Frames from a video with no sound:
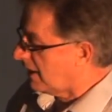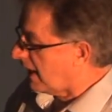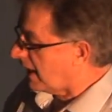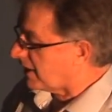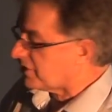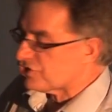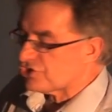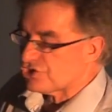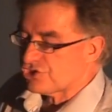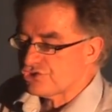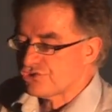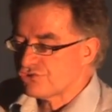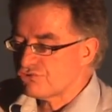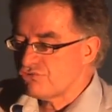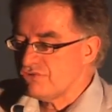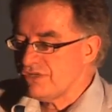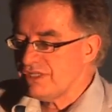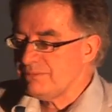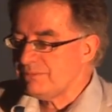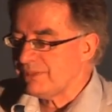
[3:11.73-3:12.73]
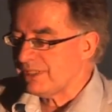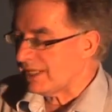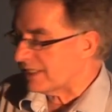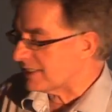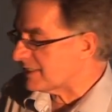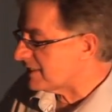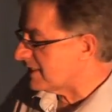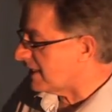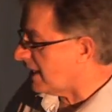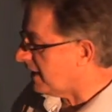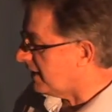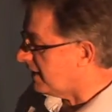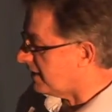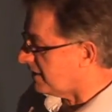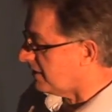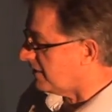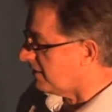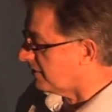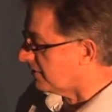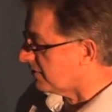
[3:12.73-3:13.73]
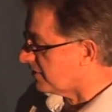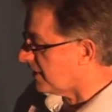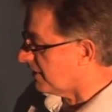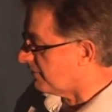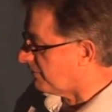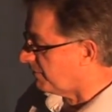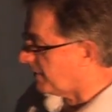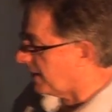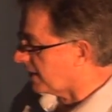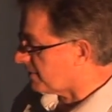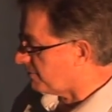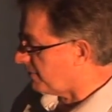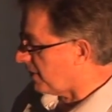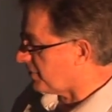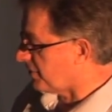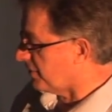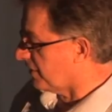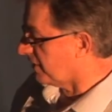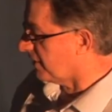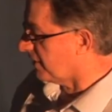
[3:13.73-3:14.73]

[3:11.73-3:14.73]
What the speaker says: extremely excited, you can see from the expression on